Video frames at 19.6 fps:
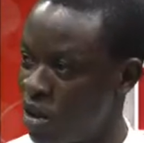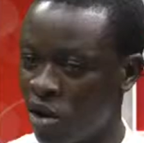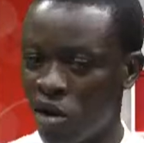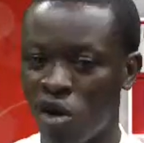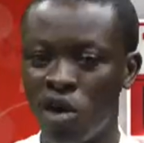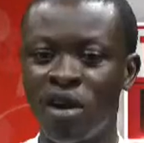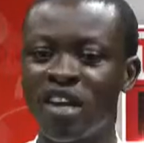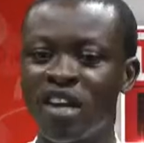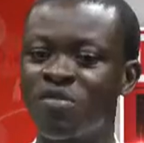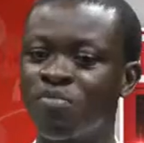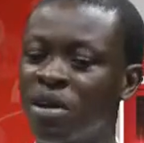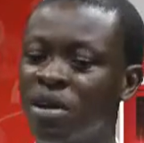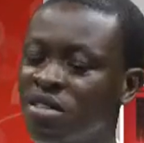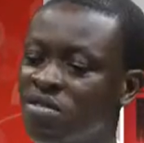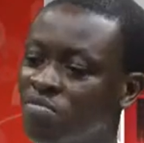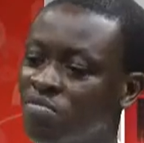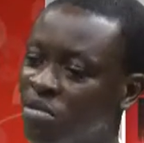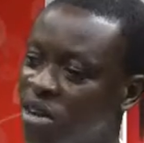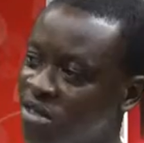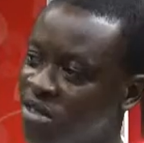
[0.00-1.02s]
Others
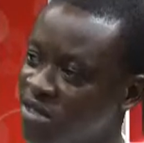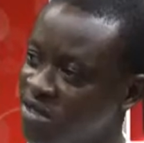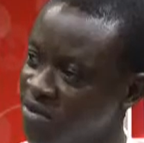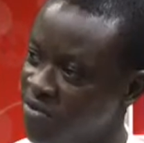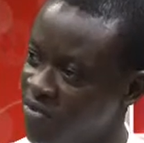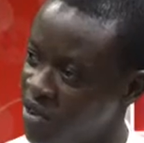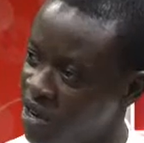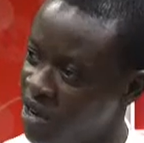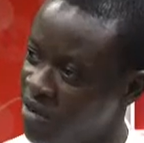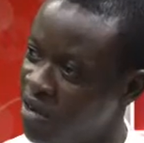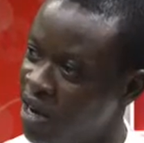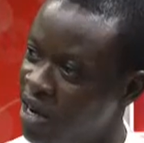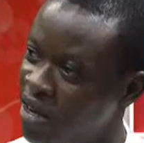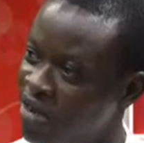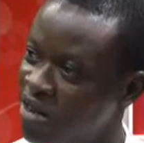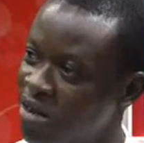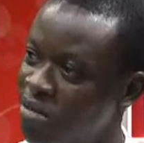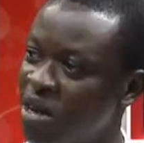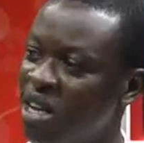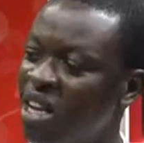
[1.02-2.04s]
practicing
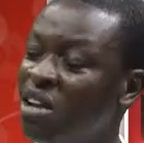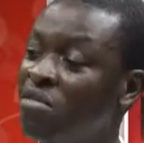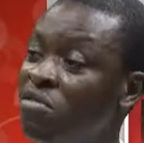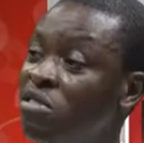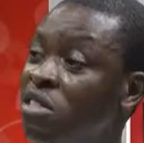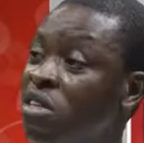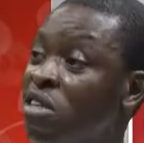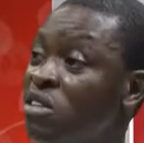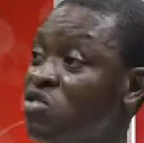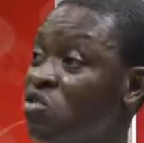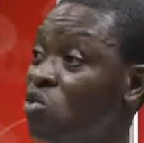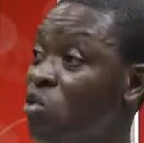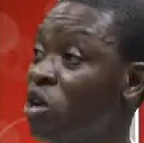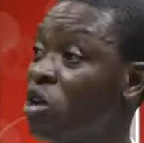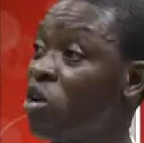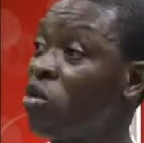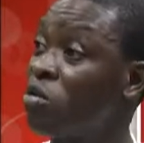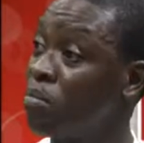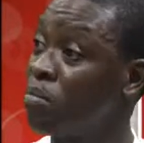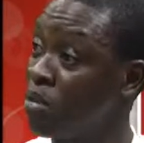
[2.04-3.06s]
federalism and everything is going
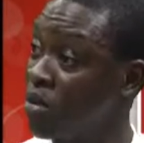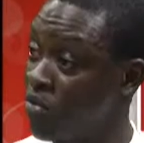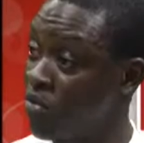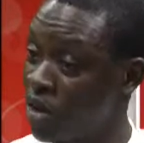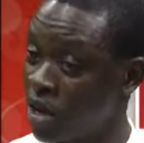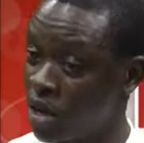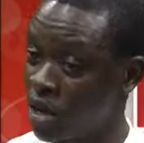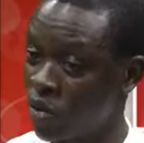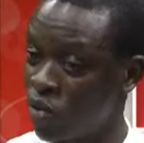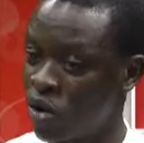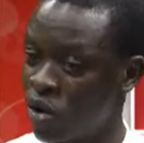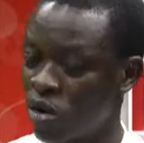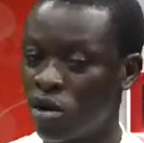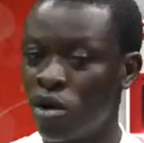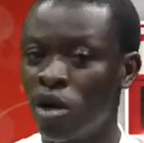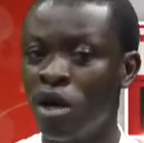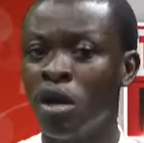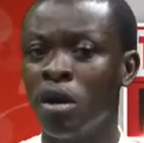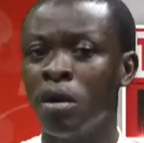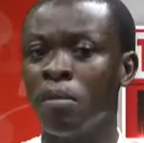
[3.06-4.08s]
on perfectly well.
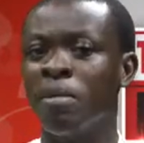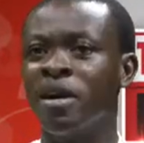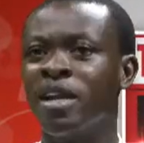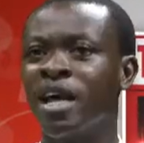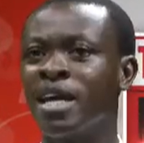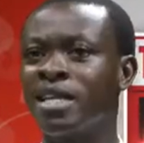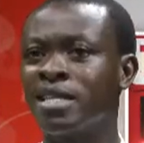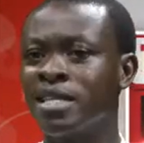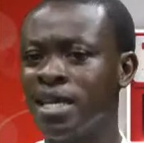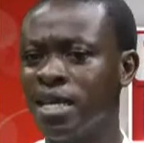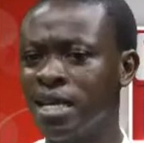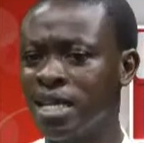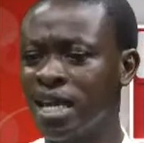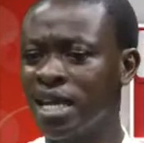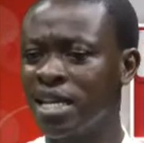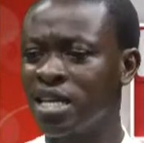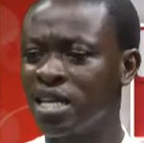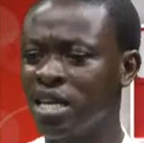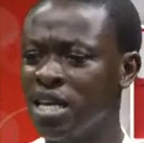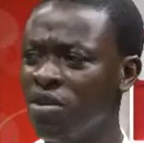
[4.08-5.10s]
But I think
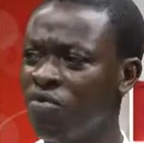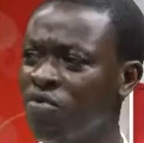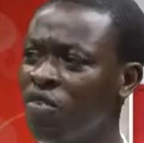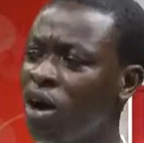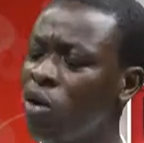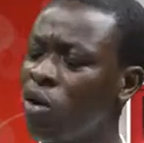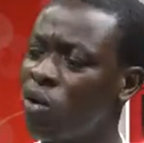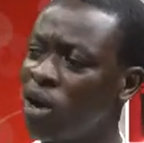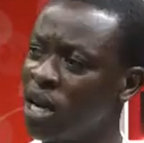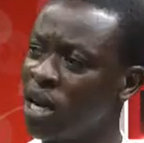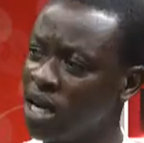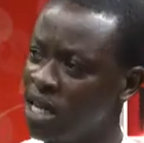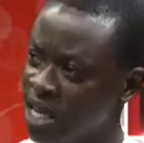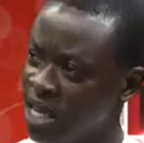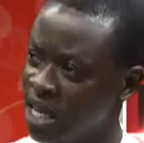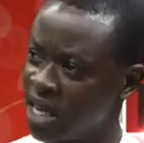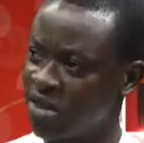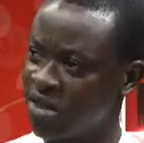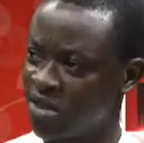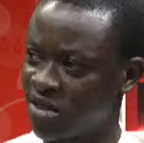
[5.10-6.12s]
that if our
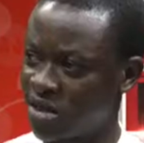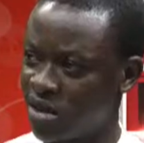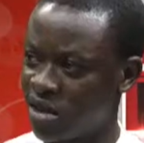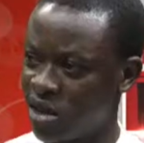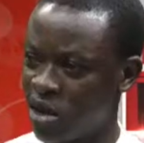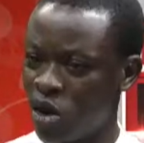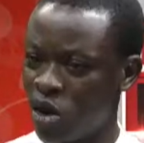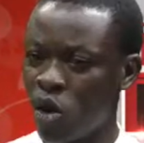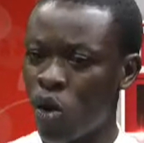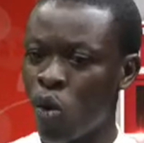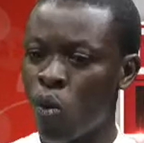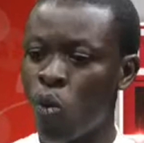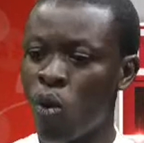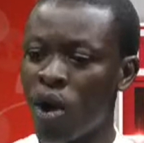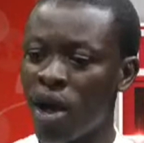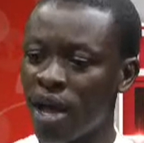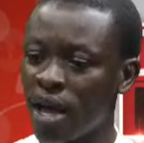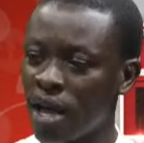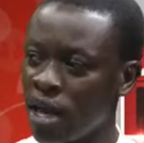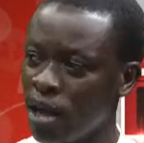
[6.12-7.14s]
leaders
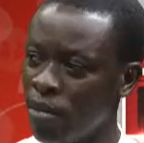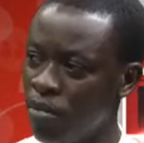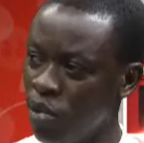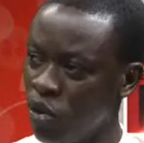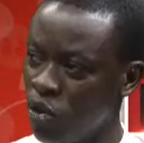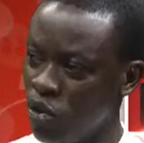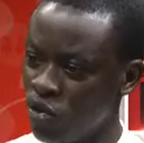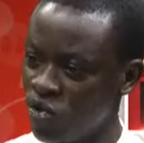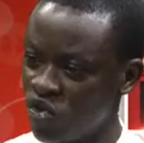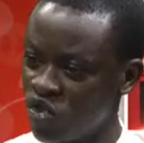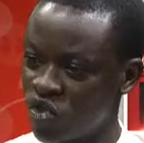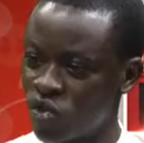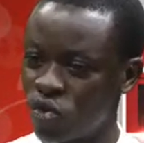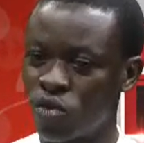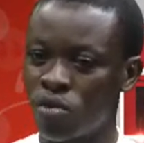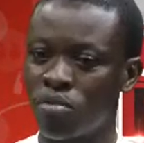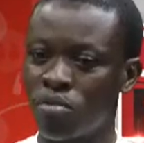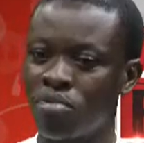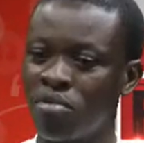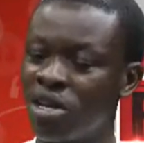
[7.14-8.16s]
were able to
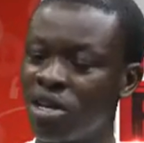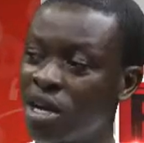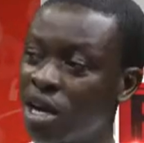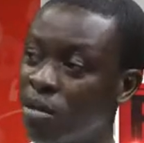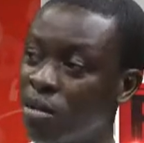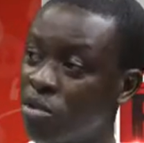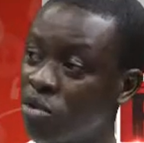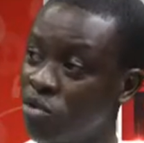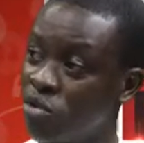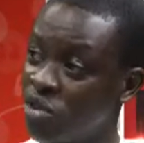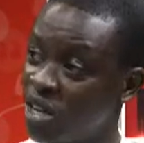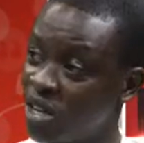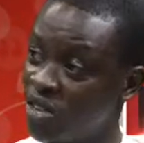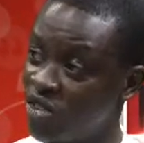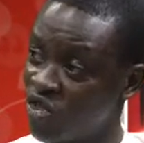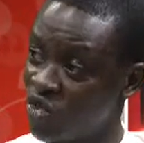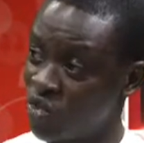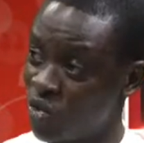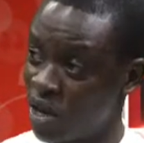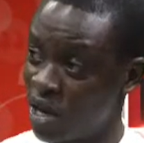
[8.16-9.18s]
bring
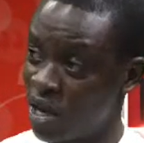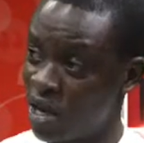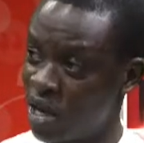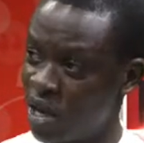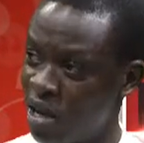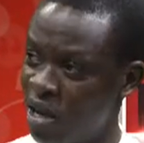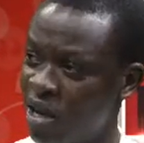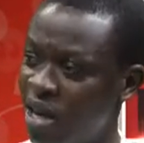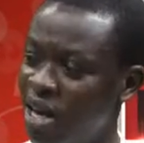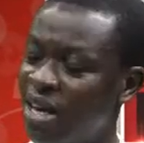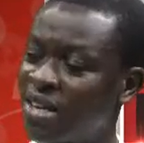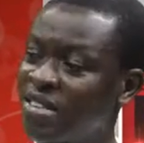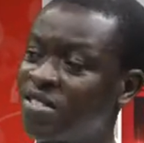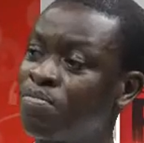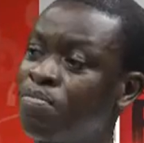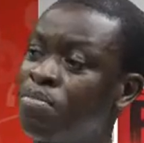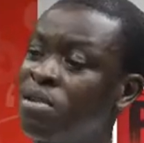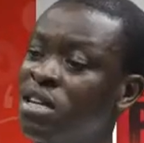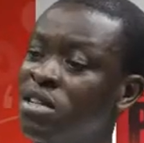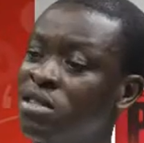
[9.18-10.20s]
Cameroonians together,
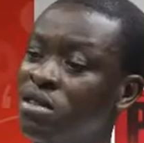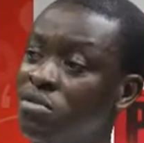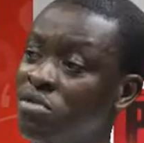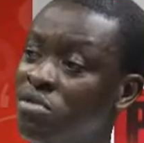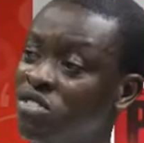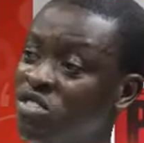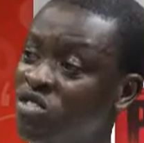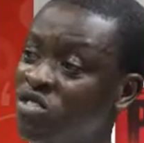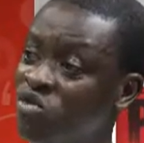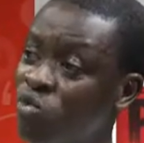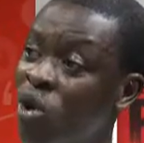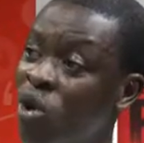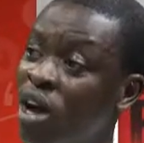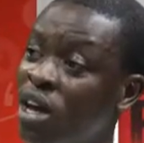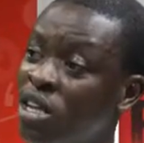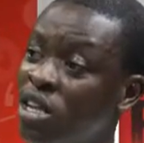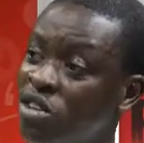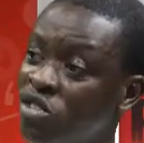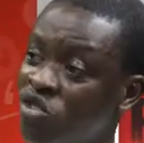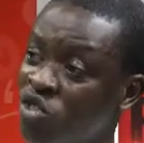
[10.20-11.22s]
explain the reasons why
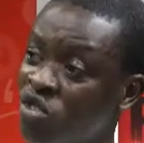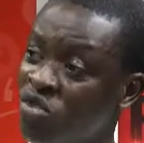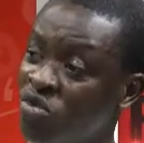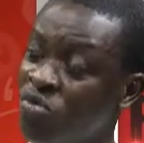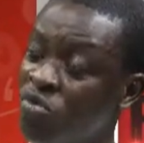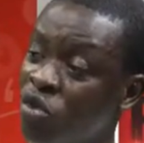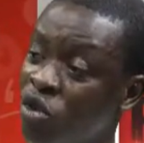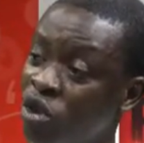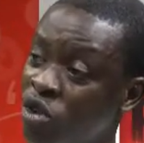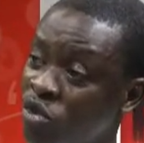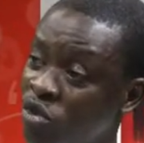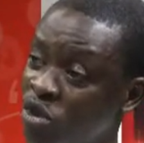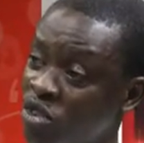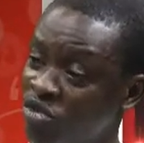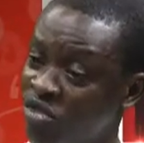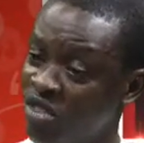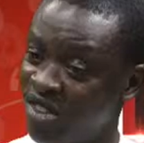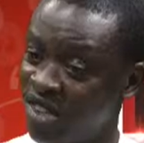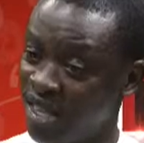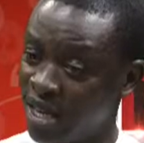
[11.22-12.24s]
they are searching for a
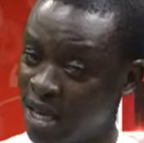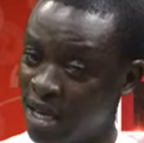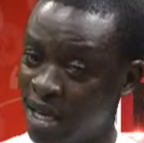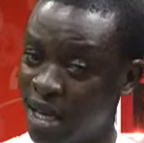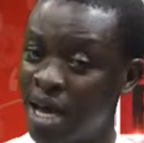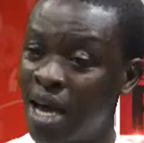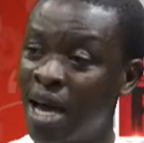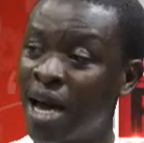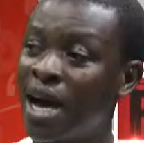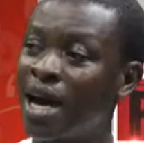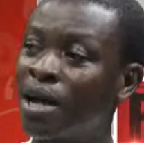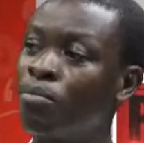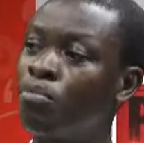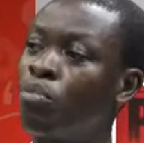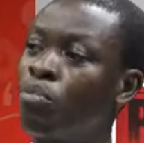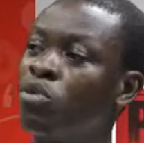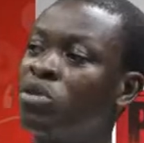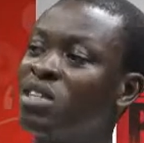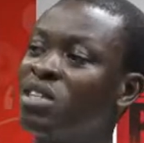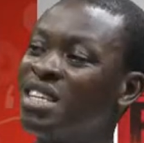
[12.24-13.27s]
unitary state, and
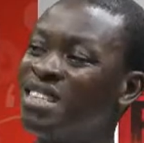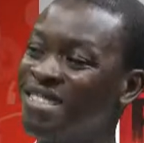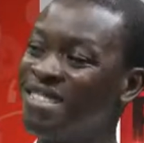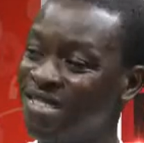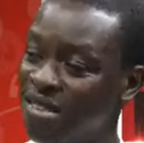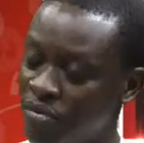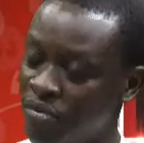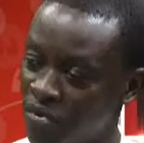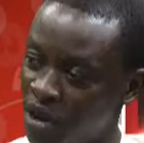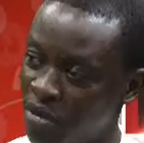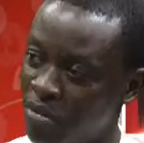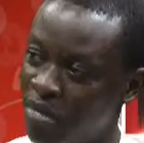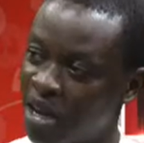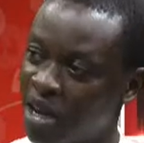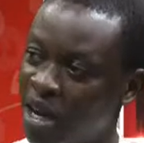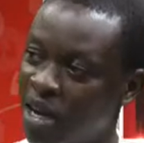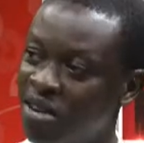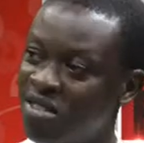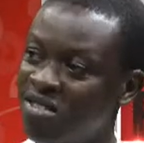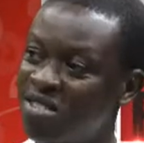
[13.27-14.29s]
put the different
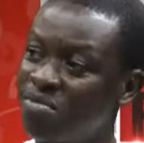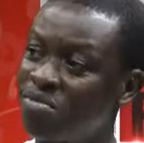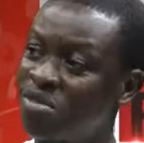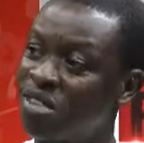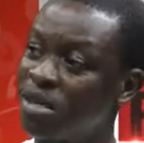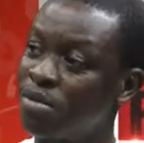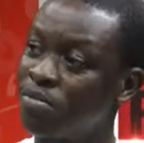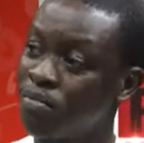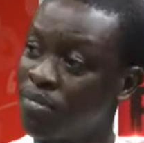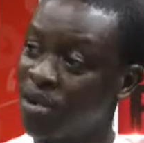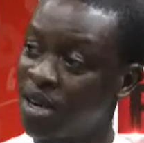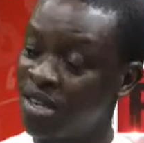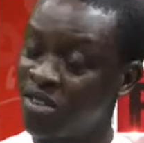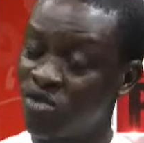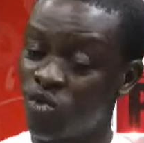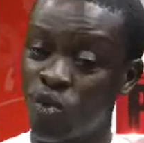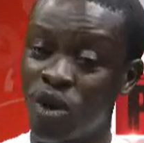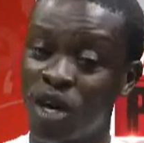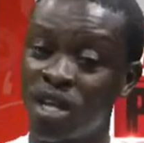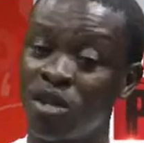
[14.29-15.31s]
mechanisms in place
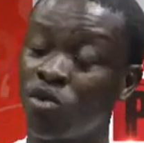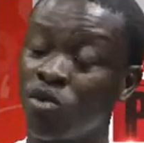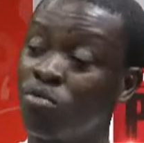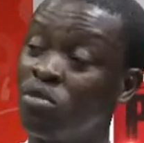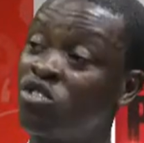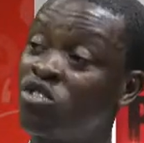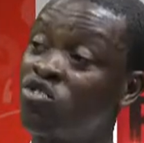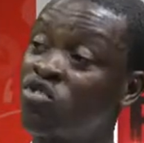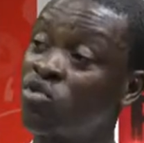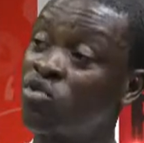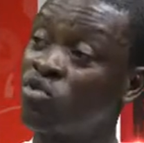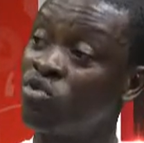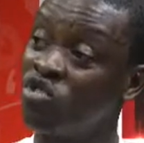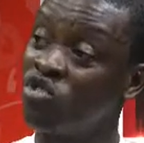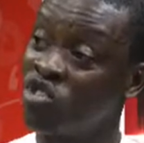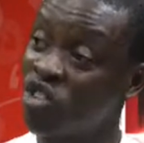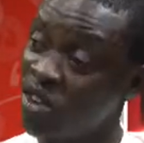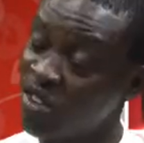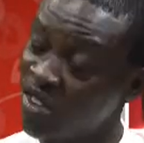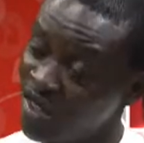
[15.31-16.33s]
where there will be true
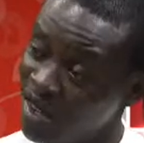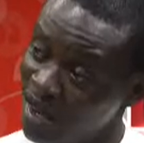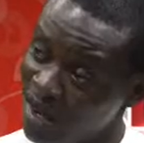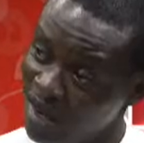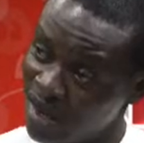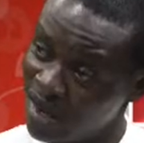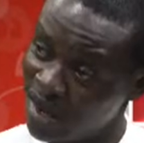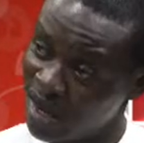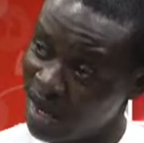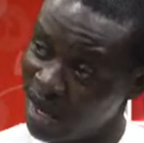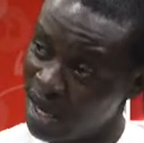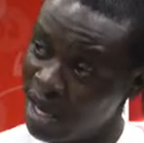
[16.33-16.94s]
justice